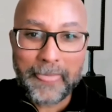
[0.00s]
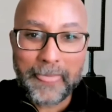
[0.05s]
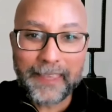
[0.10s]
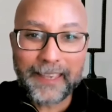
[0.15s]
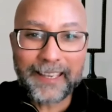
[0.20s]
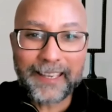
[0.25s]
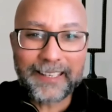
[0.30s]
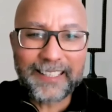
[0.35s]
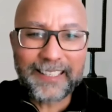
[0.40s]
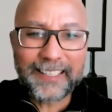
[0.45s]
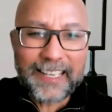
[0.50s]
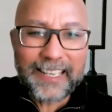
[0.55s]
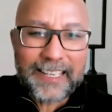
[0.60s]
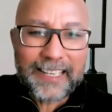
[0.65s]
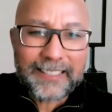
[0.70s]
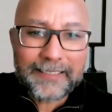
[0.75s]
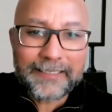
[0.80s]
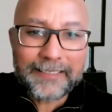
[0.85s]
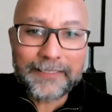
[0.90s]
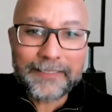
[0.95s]
And in
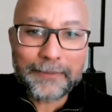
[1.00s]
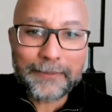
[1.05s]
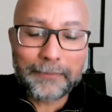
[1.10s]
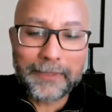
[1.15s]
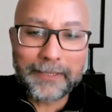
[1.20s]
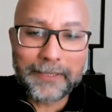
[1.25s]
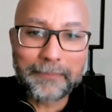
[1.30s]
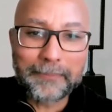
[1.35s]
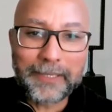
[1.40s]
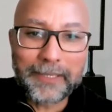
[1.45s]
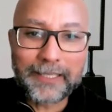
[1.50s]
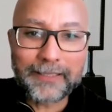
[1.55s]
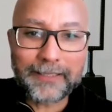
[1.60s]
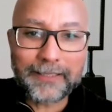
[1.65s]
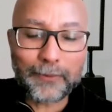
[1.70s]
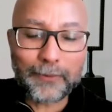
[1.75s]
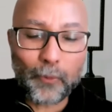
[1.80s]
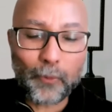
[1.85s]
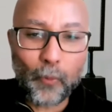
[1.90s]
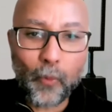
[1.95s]
essence, what it means
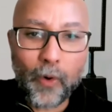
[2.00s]
is